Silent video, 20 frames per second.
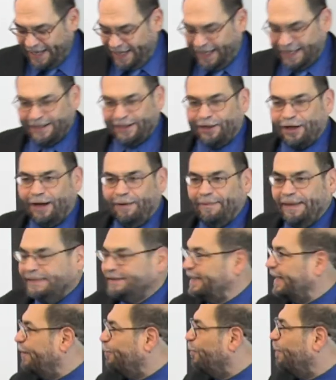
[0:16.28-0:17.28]
in the
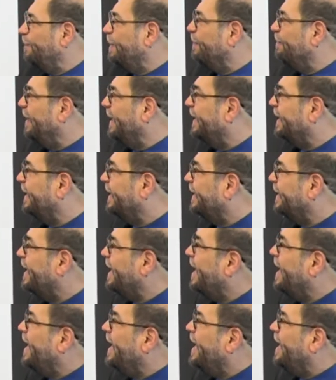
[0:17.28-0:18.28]
comments that I will be making.
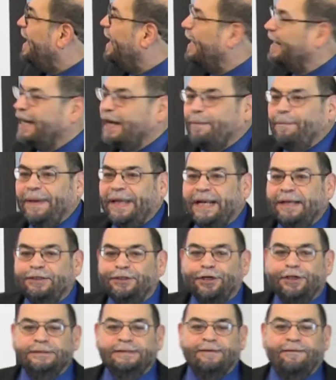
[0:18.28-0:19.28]
A little bit
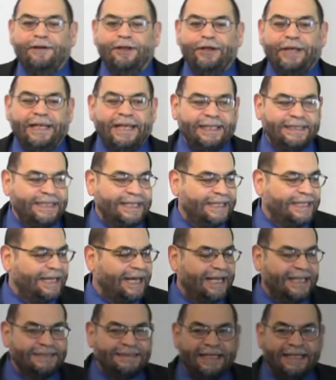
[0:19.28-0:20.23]
in terms of looking at the uh,